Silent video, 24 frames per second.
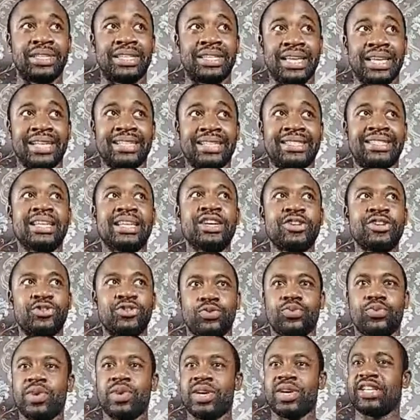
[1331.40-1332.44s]
get
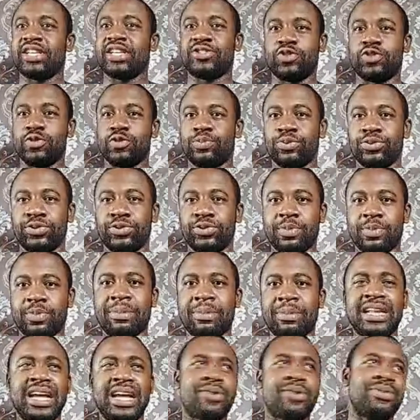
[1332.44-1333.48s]
to where he's supposed to be. And
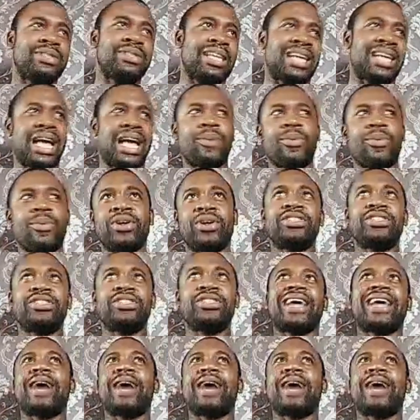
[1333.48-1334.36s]
my dad was like, I want it to